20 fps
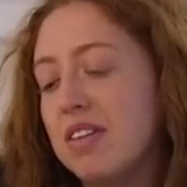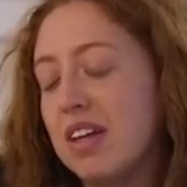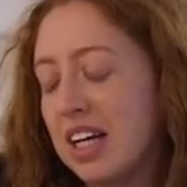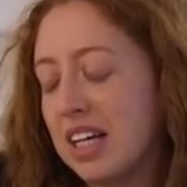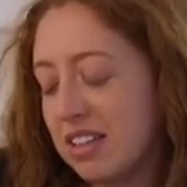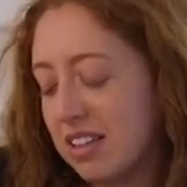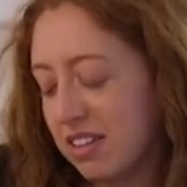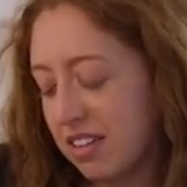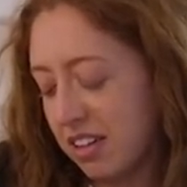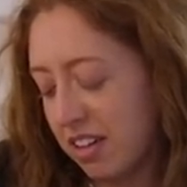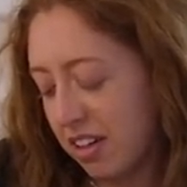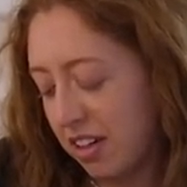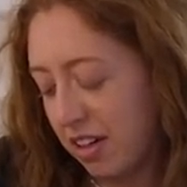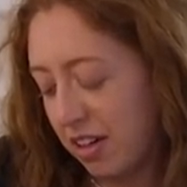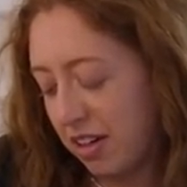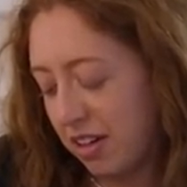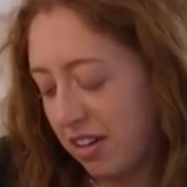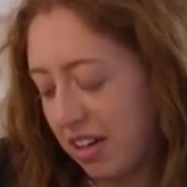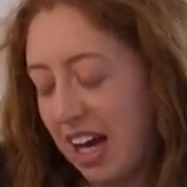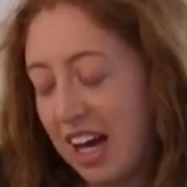
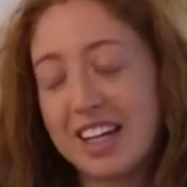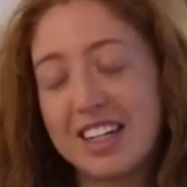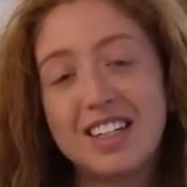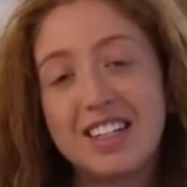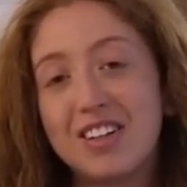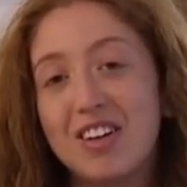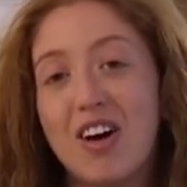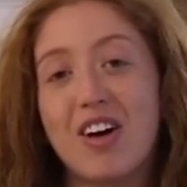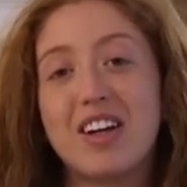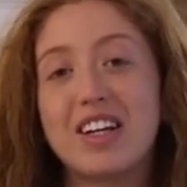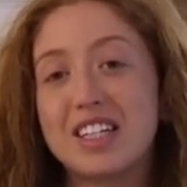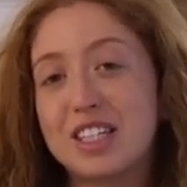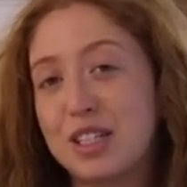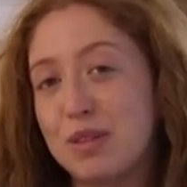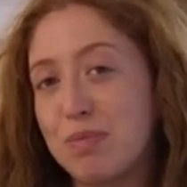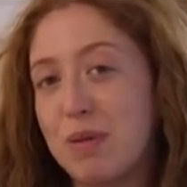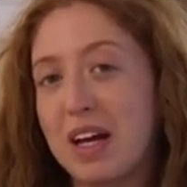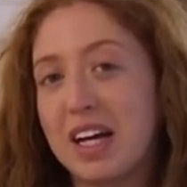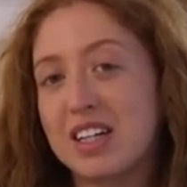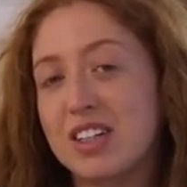did not
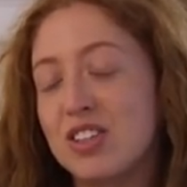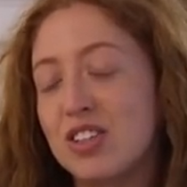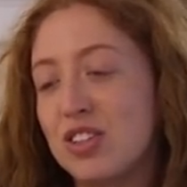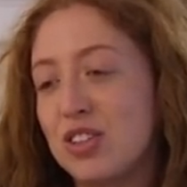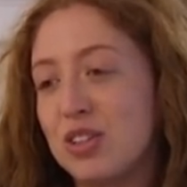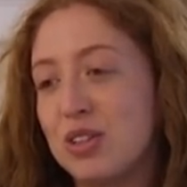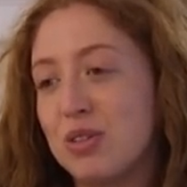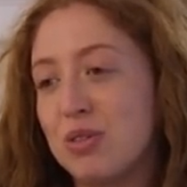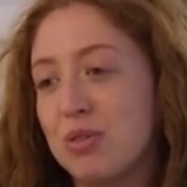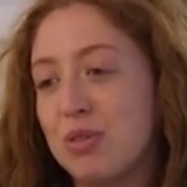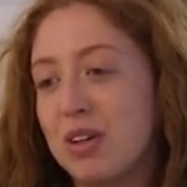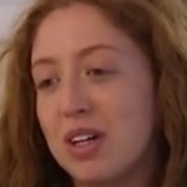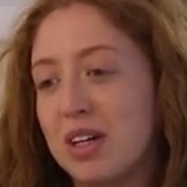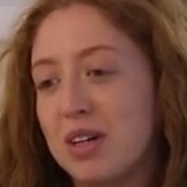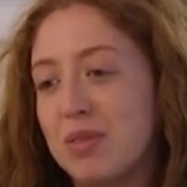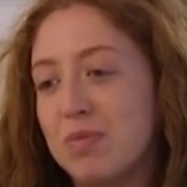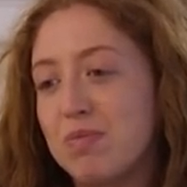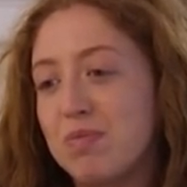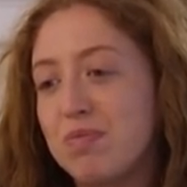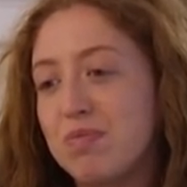expect to,
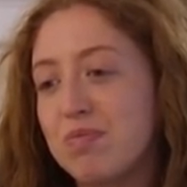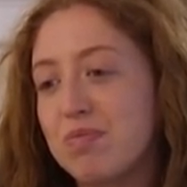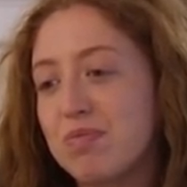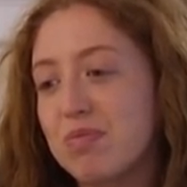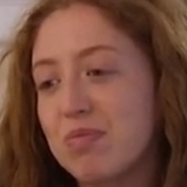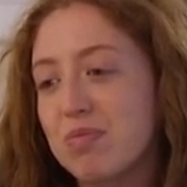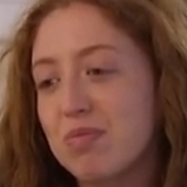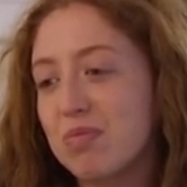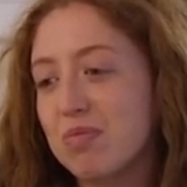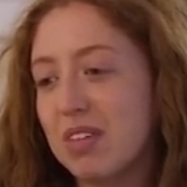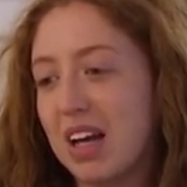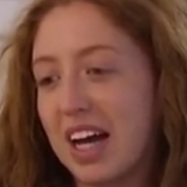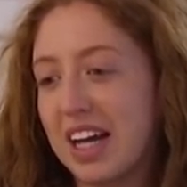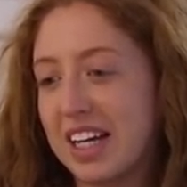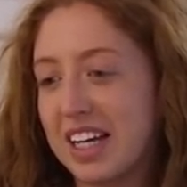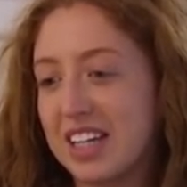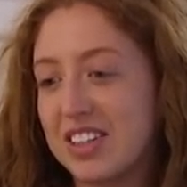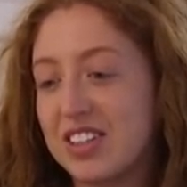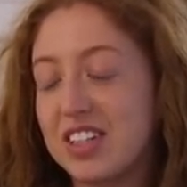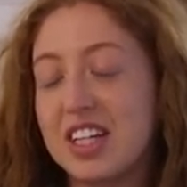
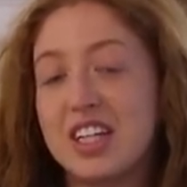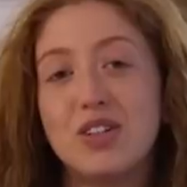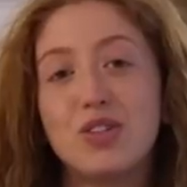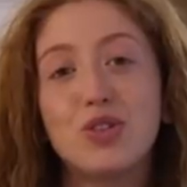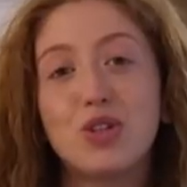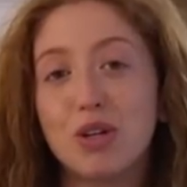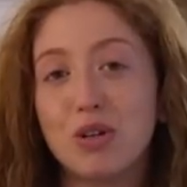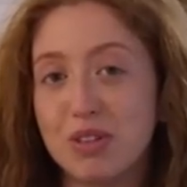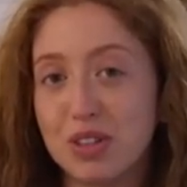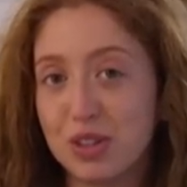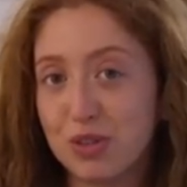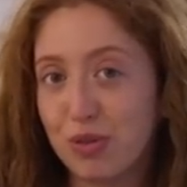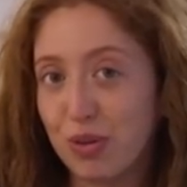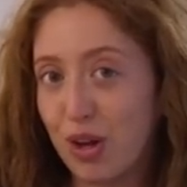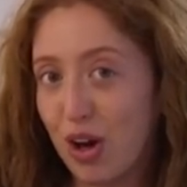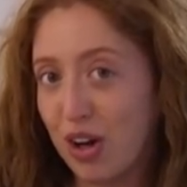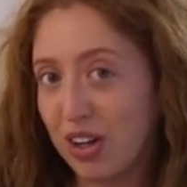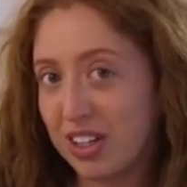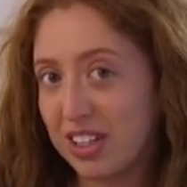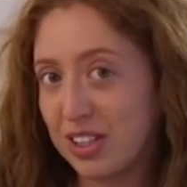intro this
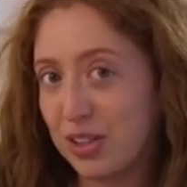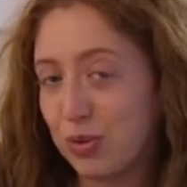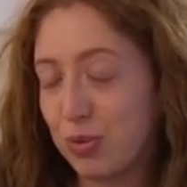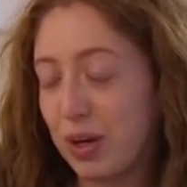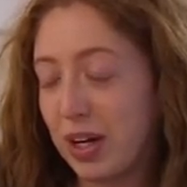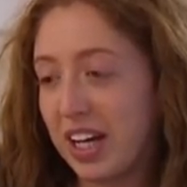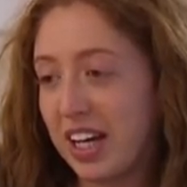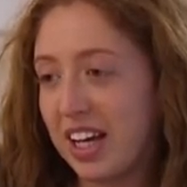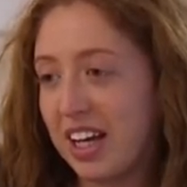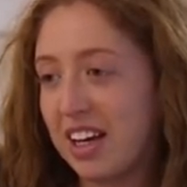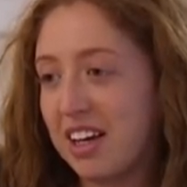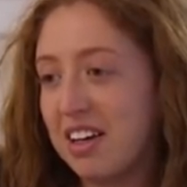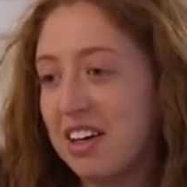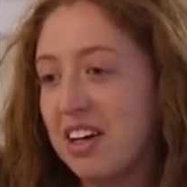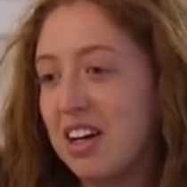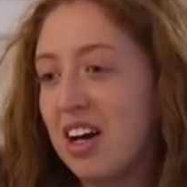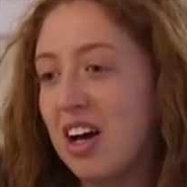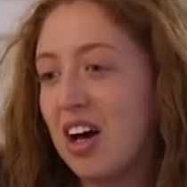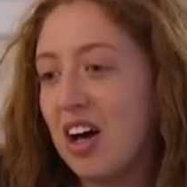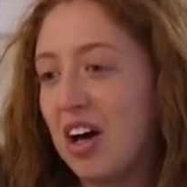vlog this way.
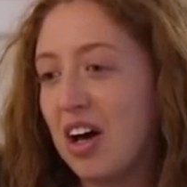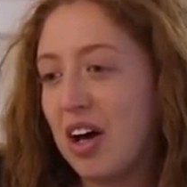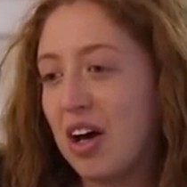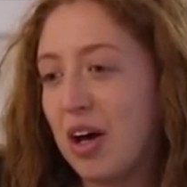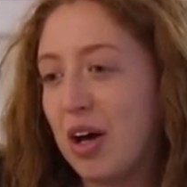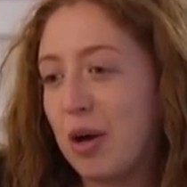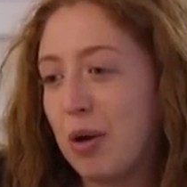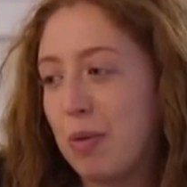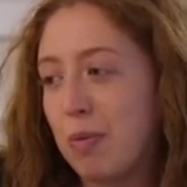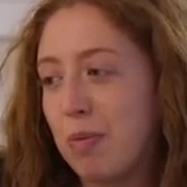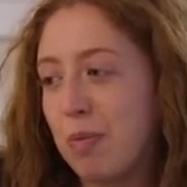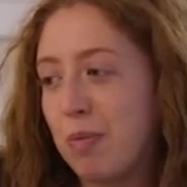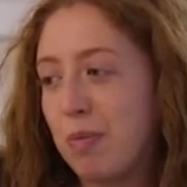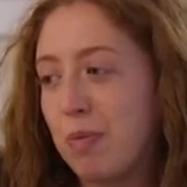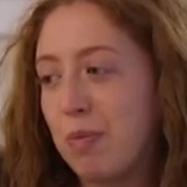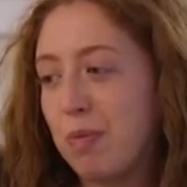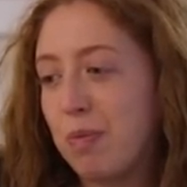And